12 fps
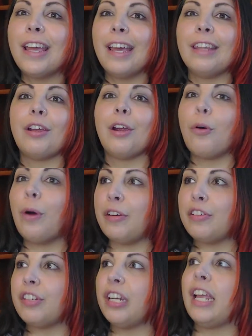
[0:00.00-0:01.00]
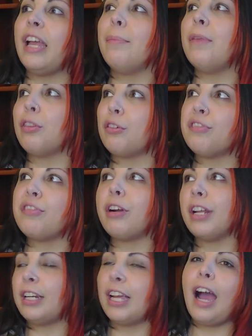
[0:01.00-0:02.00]
and they were questioning him, and they're
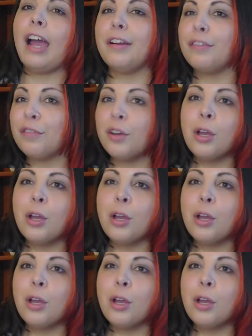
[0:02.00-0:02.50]
starting to kind of